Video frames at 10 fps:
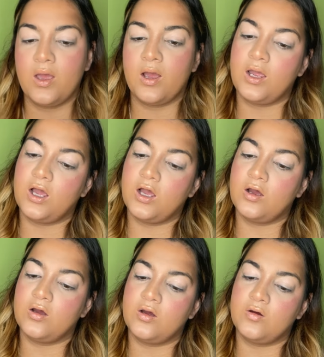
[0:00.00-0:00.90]
i
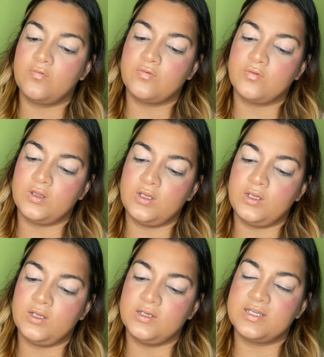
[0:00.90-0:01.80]
have
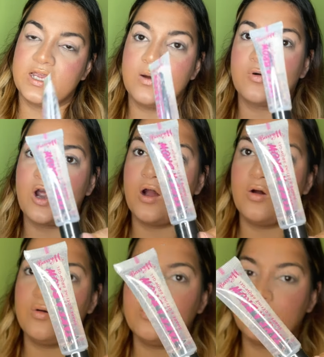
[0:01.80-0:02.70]
the take a brow